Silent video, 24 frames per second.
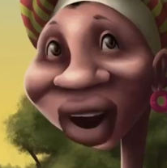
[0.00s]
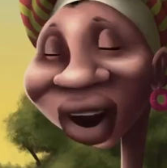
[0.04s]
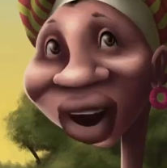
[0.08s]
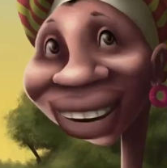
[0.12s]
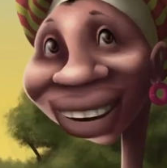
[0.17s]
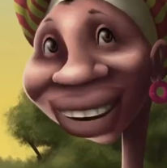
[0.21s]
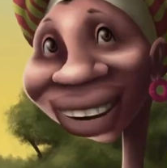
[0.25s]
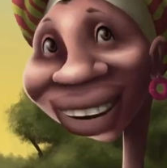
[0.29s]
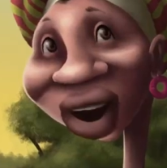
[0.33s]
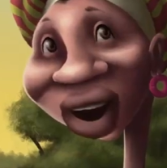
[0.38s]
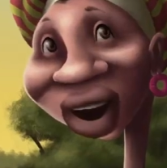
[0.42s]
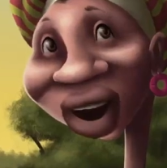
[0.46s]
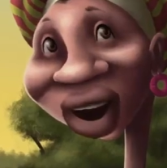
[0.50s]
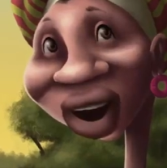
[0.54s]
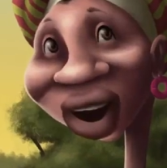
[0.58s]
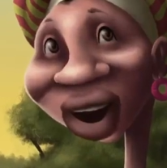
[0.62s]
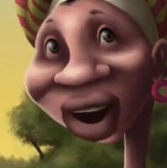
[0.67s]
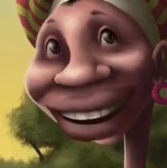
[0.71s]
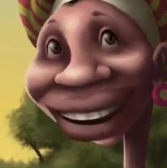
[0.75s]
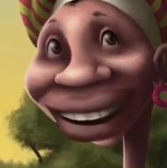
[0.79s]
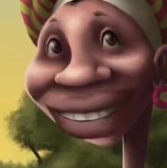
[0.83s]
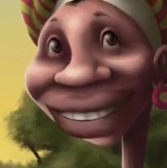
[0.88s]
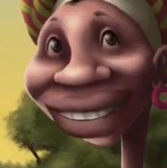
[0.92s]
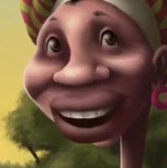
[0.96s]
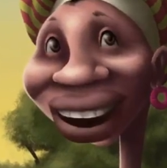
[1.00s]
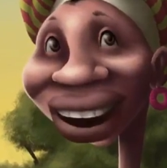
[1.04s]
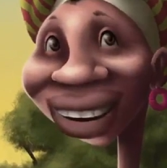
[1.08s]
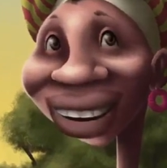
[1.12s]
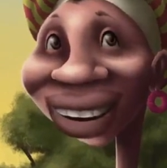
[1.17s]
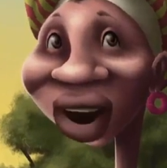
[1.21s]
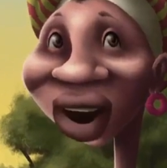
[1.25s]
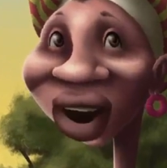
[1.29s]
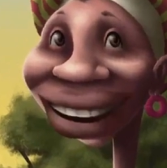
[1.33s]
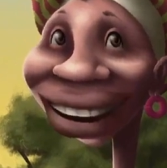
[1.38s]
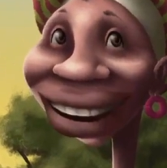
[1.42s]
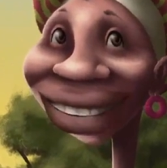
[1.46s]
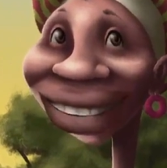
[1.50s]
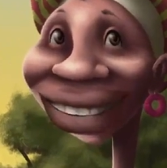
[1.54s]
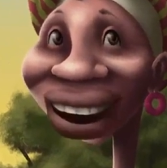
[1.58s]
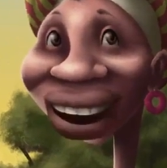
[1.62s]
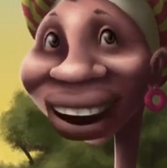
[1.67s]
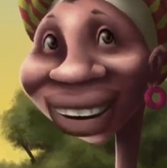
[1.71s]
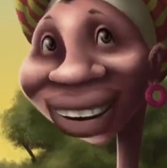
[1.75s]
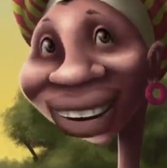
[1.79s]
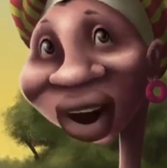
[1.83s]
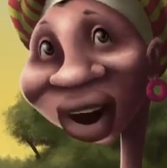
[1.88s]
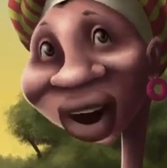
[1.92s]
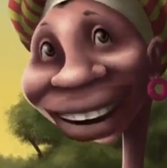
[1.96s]
Millions of small farmers
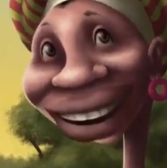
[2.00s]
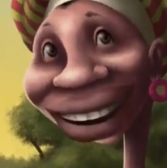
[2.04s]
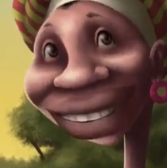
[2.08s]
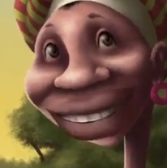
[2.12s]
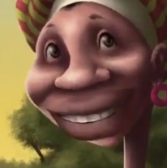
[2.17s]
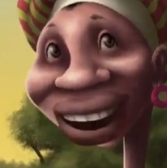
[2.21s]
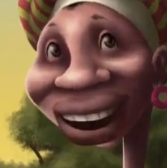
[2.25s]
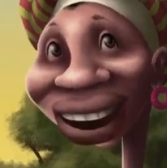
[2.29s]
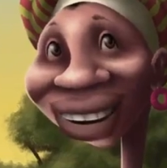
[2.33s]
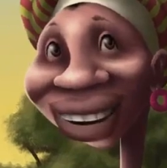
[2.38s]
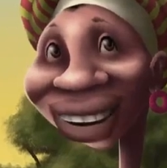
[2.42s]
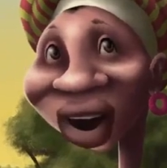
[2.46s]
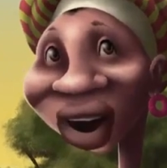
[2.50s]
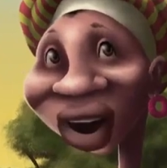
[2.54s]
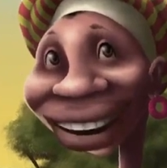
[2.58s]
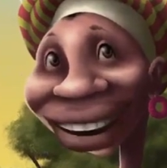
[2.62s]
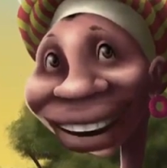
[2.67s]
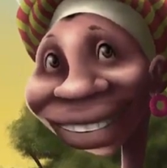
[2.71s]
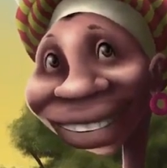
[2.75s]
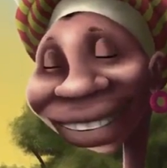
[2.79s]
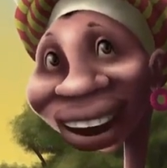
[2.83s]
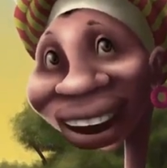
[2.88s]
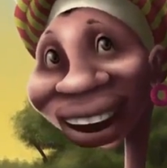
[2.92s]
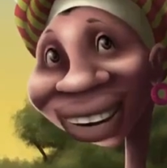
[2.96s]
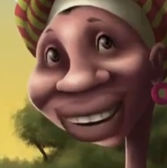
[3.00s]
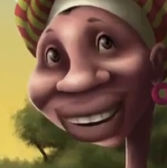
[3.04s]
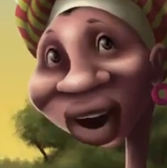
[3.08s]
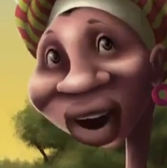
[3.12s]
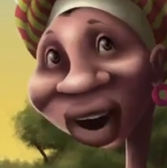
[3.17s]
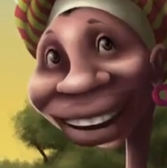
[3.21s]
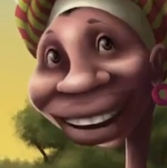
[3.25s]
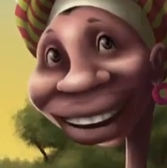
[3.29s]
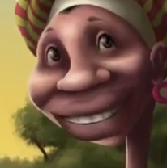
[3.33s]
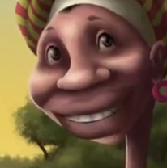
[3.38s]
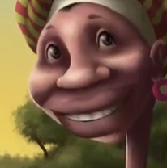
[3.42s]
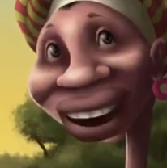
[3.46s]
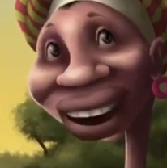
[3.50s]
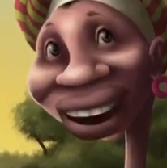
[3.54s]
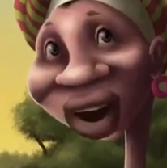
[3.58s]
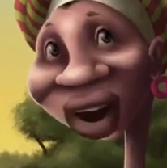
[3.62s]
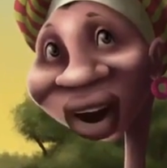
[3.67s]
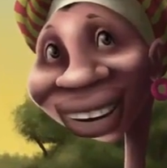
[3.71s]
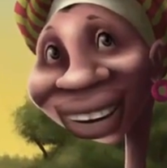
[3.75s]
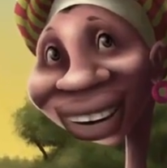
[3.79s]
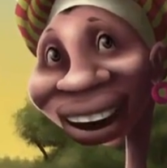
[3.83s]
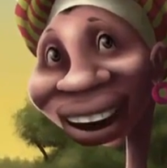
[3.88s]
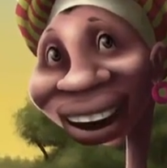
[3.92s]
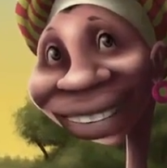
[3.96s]
all around the world earn their living by
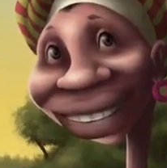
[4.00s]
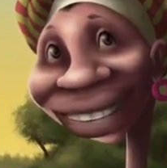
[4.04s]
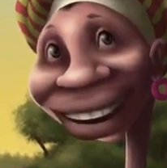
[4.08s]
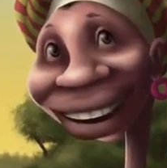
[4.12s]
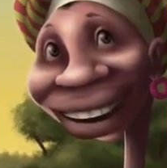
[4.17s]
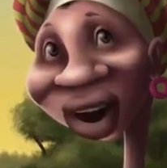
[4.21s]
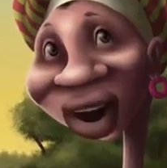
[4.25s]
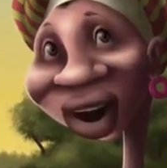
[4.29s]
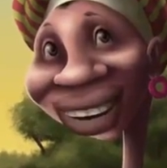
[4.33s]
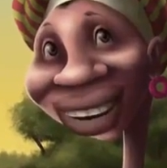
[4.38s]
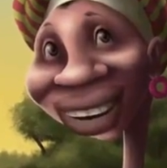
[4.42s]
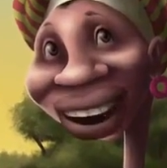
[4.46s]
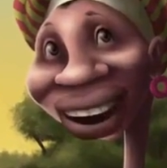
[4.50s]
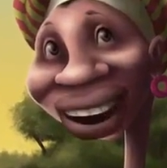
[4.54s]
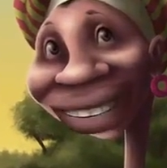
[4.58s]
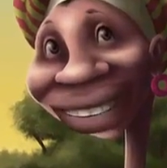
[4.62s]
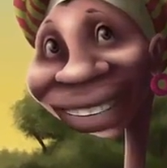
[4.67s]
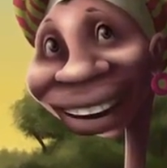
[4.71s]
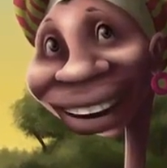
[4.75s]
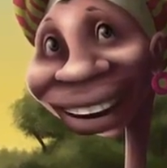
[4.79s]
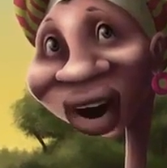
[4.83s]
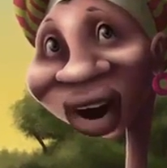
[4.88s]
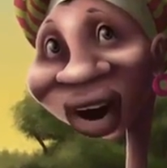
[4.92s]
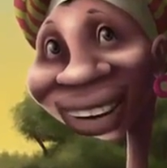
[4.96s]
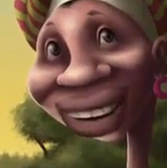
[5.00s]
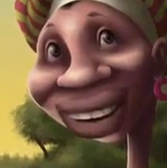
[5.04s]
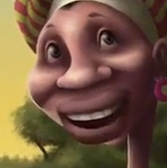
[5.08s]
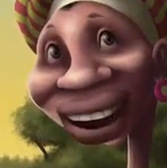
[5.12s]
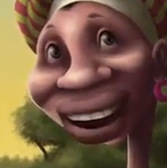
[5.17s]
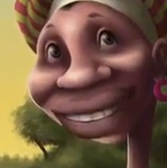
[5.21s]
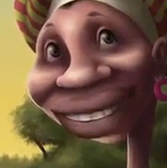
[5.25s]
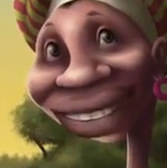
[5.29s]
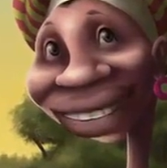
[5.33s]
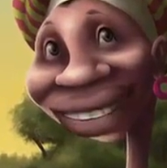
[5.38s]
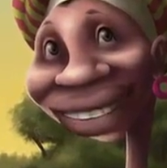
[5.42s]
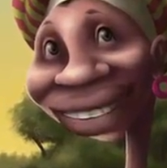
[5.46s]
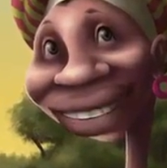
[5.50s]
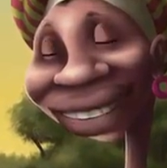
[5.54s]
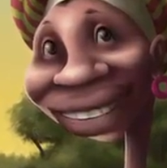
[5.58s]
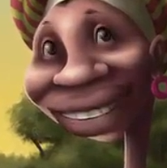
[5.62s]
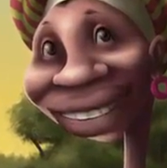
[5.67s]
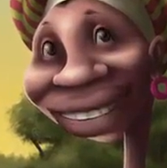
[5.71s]
working the land just like I do.